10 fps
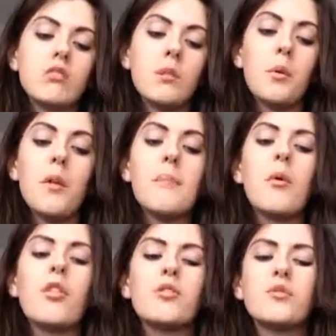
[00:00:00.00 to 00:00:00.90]
I'm not that
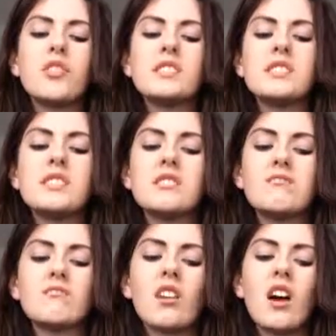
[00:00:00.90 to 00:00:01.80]
bothered because
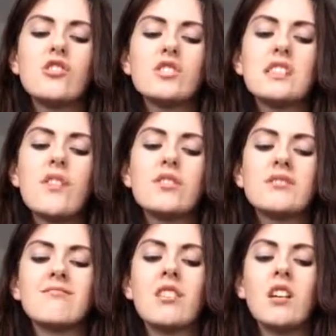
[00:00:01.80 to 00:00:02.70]
I just
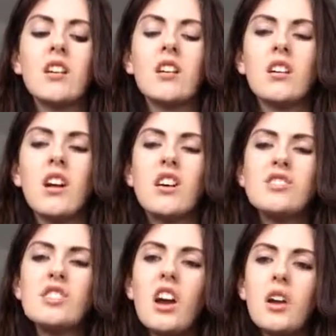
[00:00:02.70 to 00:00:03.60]
haven't. I
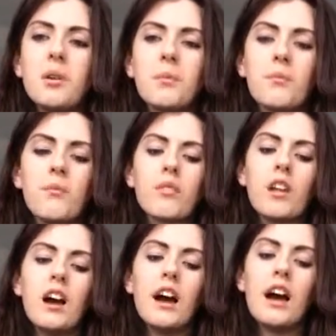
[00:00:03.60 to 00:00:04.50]
don't know.
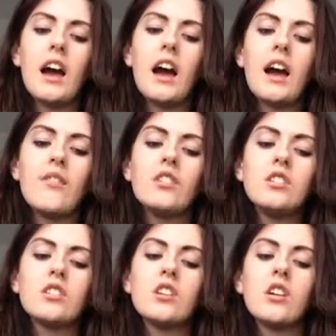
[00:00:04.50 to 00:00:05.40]
I
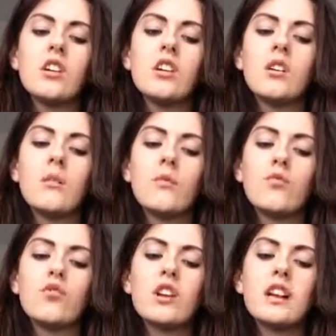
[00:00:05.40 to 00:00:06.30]
haven't
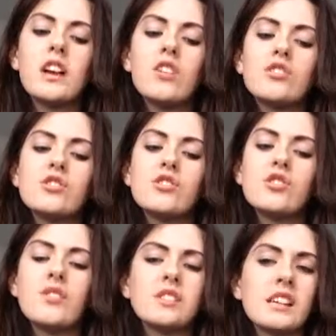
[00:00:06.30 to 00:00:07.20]
really
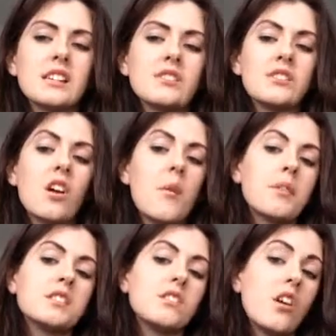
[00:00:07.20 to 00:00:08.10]
understood physics at the time
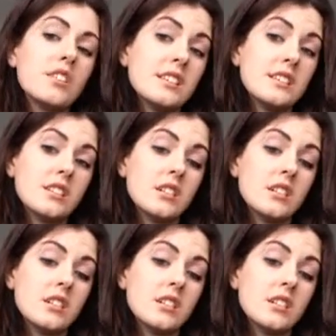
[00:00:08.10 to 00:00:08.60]
I started